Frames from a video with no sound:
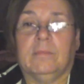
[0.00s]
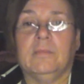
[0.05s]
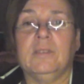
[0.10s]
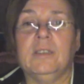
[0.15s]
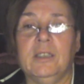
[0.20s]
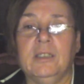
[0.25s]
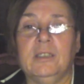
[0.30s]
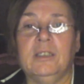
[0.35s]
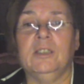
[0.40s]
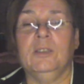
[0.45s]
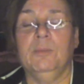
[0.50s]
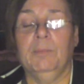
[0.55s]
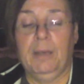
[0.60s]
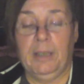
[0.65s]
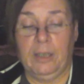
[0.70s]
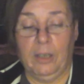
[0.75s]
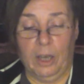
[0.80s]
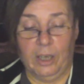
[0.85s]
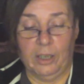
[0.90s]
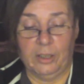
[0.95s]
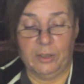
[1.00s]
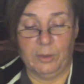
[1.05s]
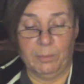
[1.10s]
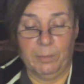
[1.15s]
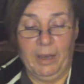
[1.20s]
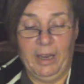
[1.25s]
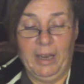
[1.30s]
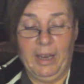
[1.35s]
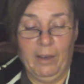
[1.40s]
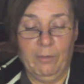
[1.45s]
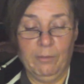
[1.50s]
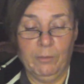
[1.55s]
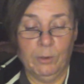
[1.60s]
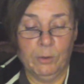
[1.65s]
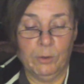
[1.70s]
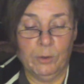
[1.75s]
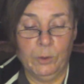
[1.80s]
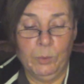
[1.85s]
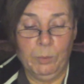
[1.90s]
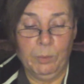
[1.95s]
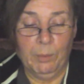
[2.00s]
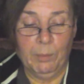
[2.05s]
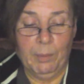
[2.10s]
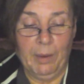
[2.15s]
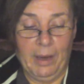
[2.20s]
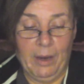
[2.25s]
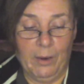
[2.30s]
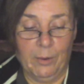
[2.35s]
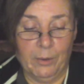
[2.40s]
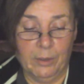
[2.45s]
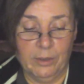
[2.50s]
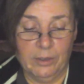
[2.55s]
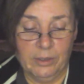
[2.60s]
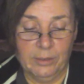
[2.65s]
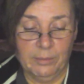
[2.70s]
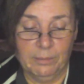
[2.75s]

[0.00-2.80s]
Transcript: This is my costume. I have no superpowers.